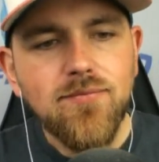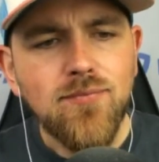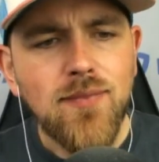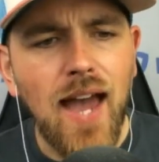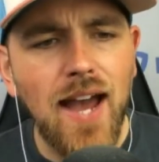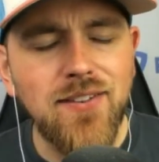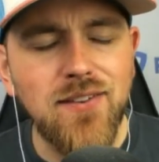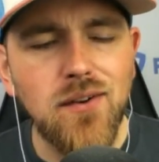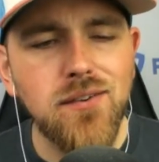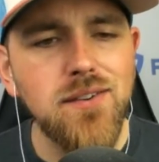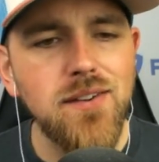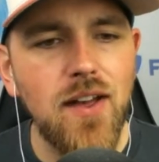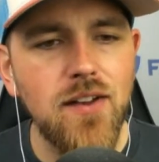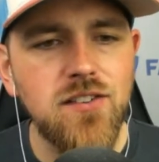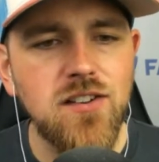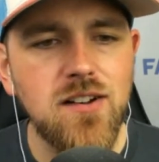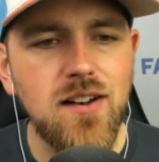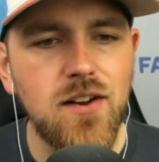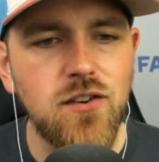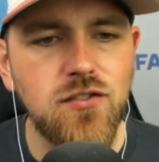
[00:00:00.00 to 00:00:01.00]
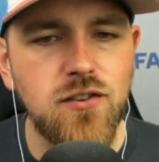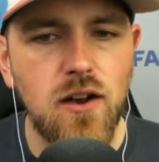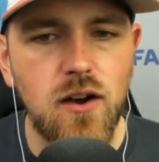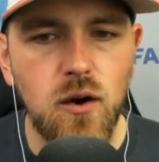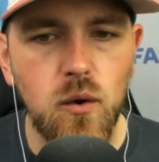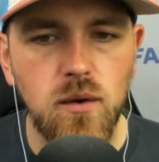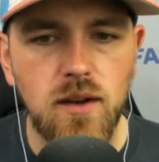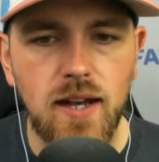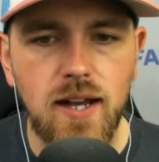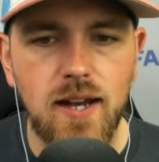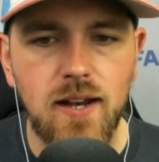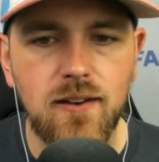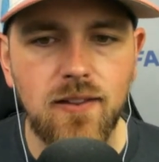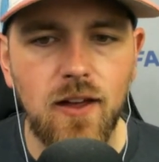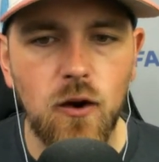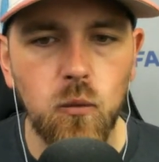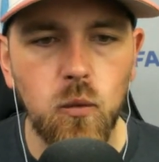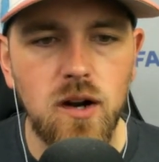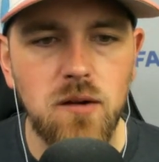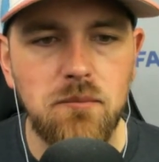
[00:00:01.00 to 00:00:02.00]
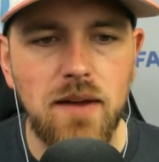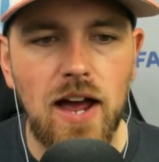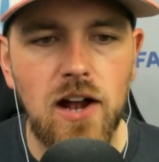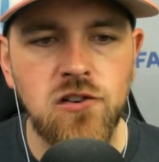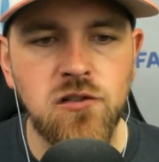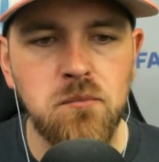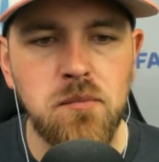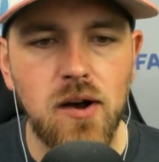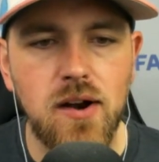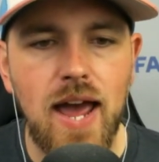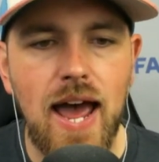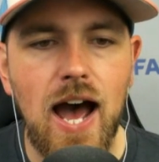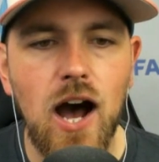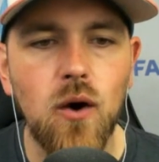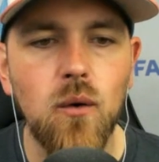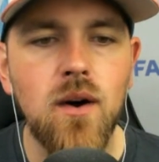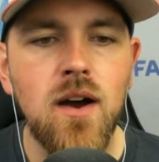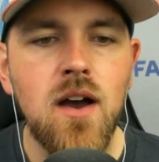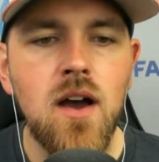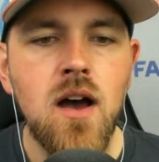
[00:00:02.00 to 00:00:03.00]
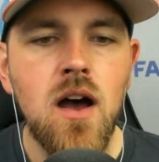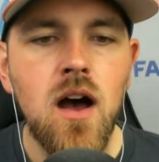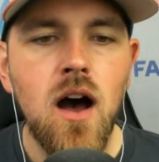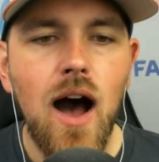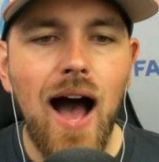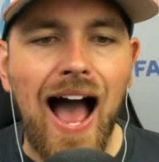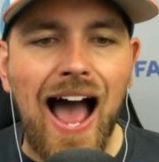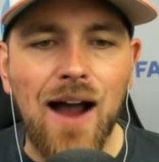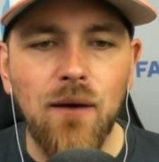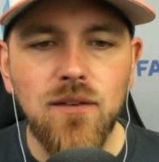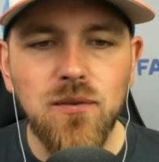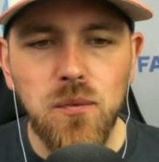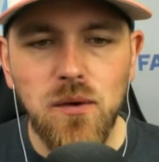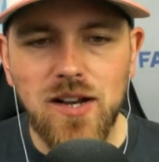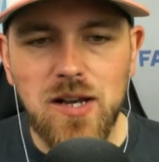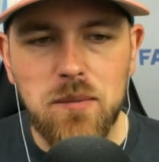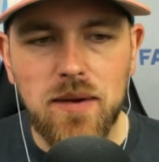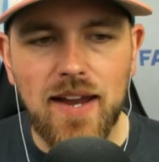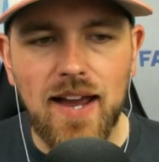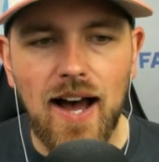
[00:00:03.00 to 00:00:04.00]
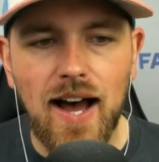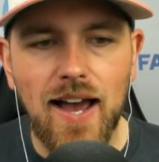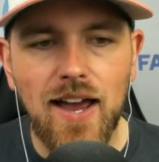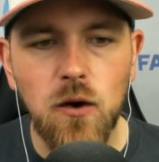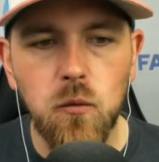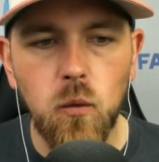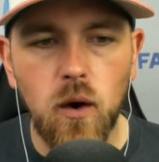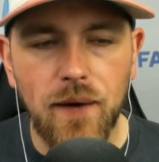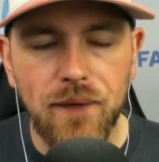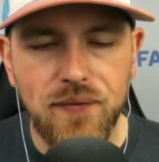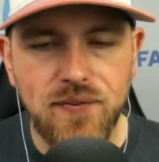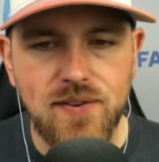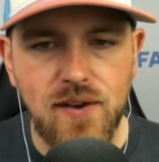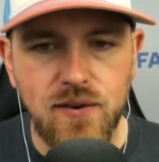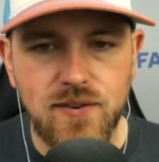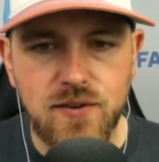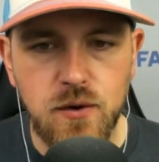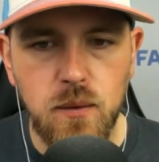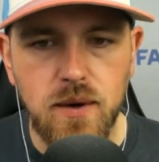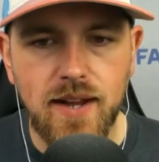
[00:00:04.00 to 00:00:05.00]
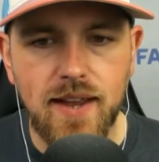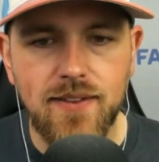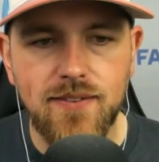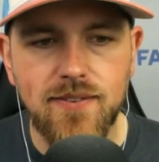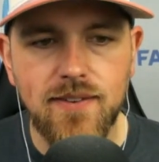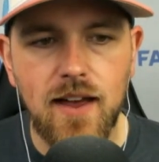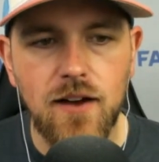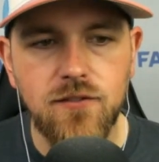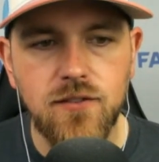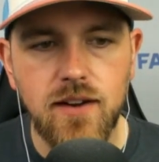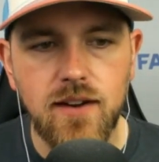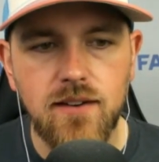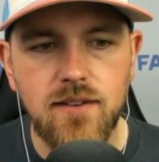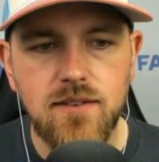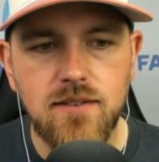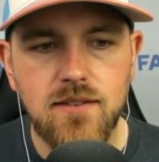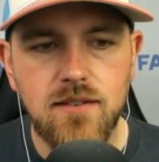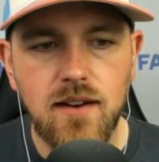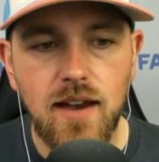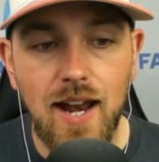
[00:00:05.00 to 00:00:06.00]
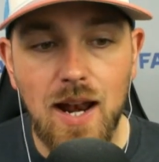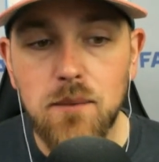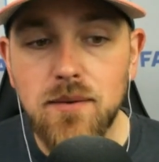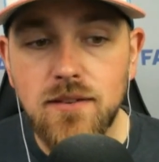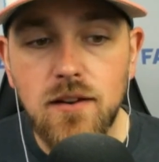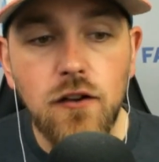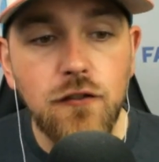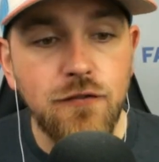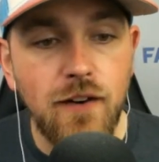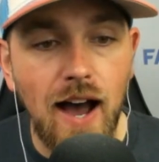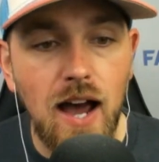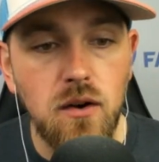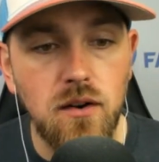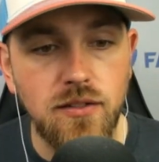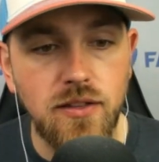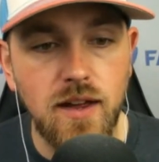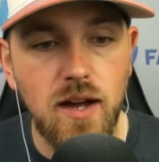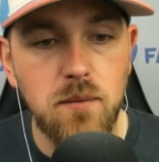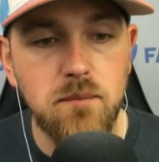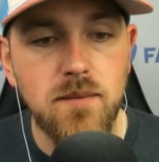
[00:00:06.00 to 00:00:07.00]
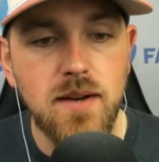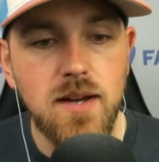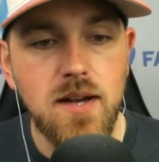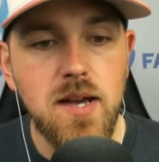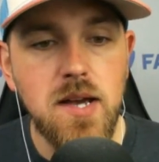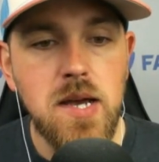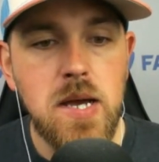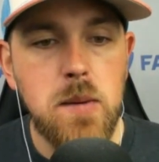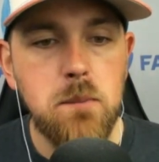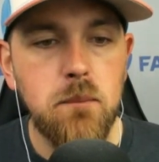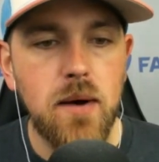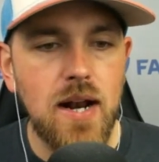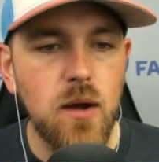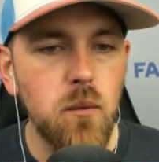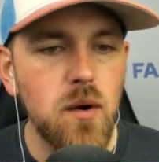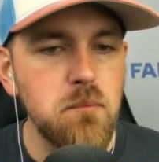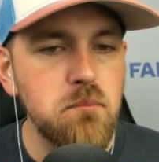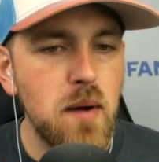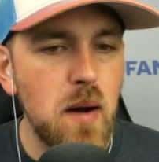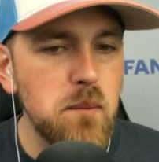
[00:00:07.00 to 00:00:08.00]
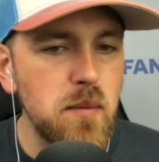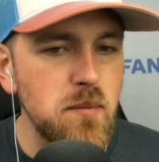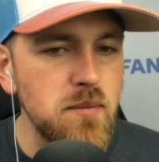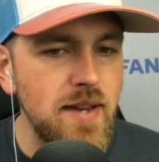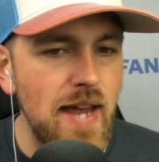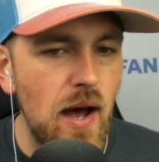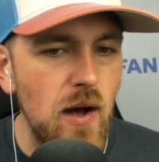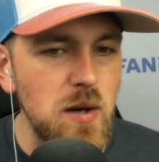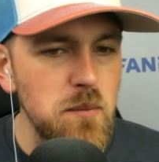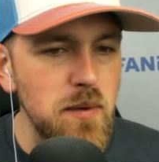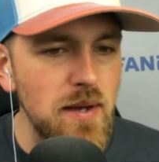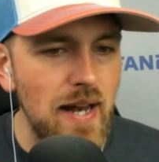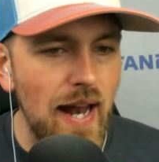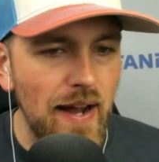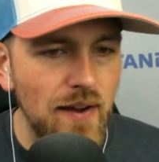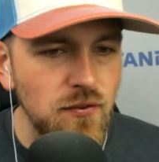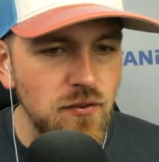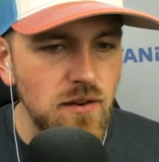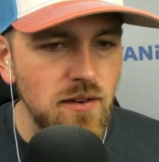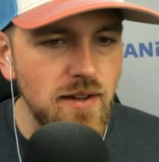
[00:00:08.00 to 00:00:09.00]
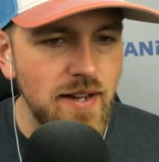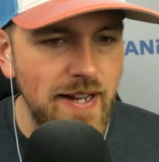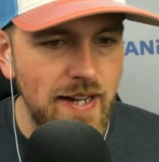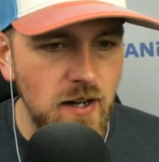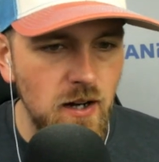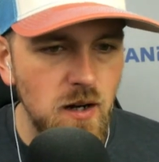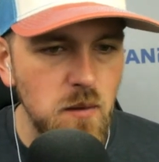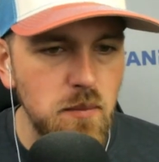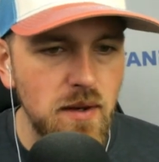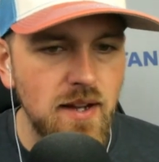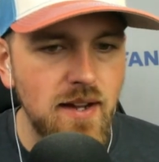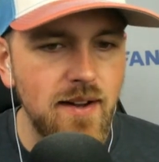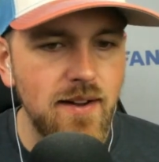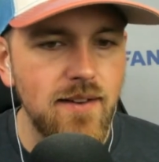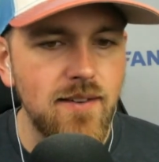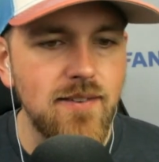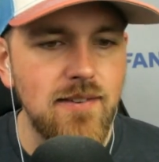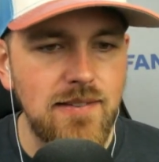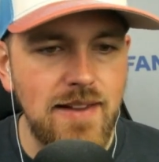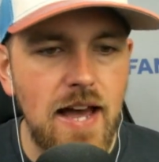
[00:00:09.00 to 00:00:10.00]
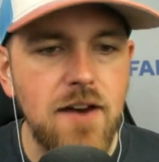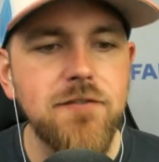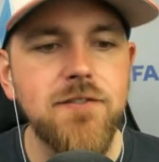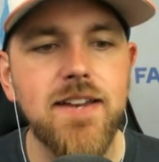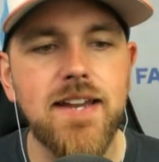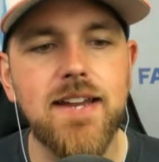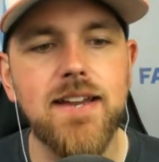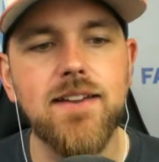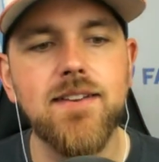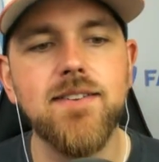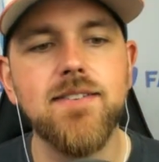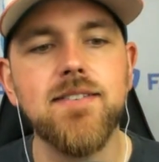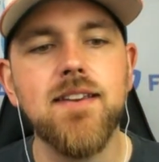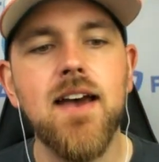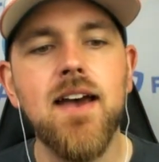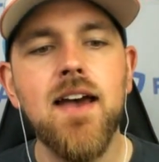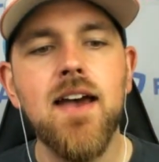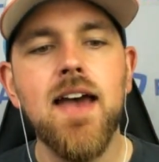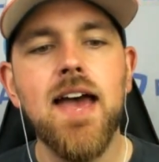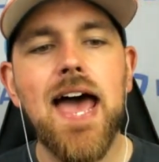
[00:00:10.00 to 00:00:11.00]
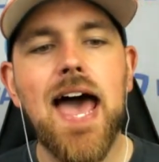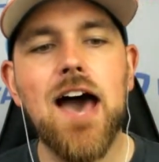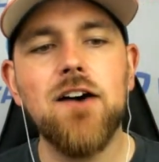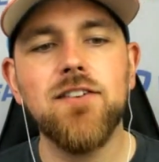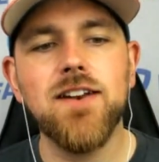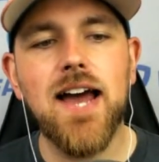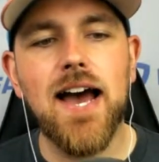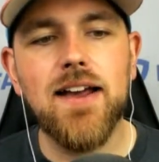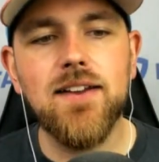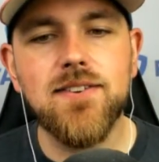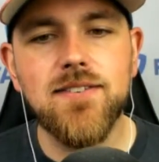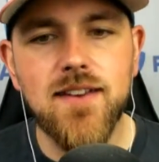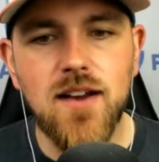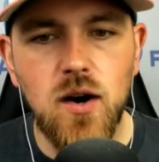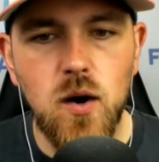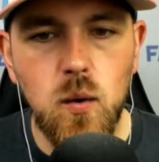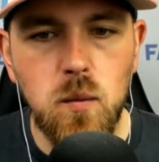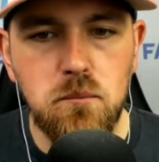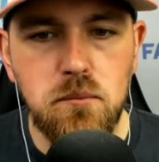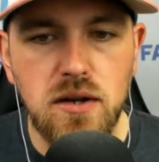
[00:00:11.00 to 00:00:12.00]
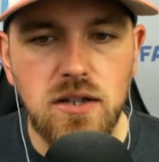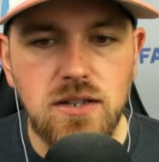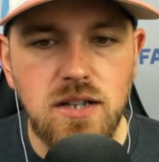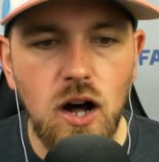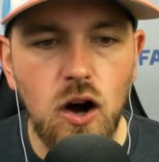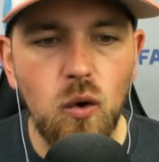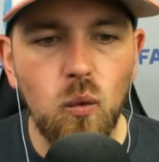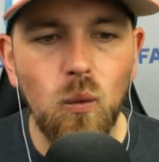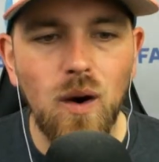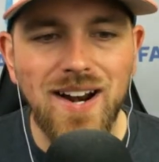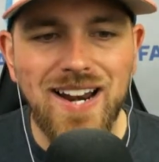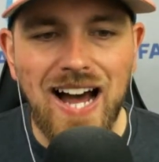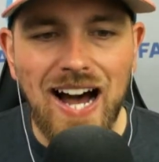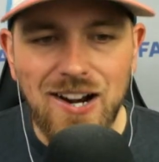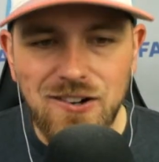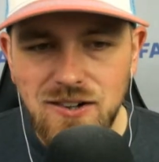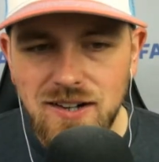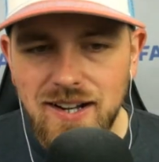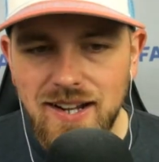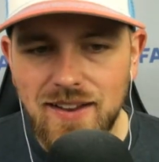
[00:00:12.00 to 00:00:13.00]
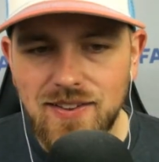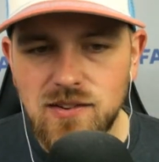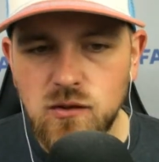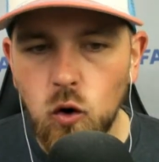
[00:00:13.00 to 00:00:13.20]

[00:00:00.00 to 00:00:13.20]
I talked on yesterday's show leading into that Wood match about how I was willing to be high on Juan Soto against lefties, and I'm still fine with him, but I would bump him down a bit extra here because lefties have an I S O below one hundred against